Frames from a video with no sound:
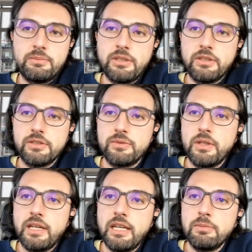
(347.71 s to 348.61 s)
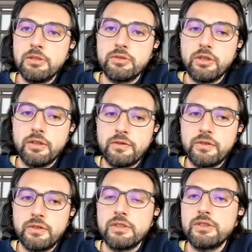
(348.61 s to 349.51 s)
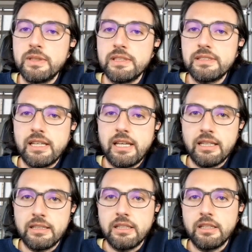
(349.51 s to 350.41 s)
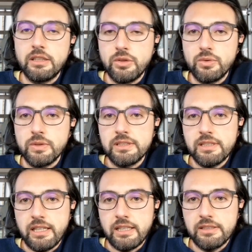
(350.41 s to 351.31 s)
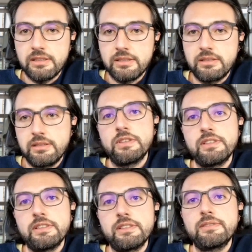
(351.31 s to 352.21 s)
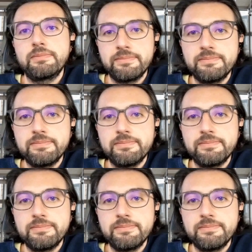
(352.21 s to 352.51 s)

because we are able to offer Swiss and US tax services.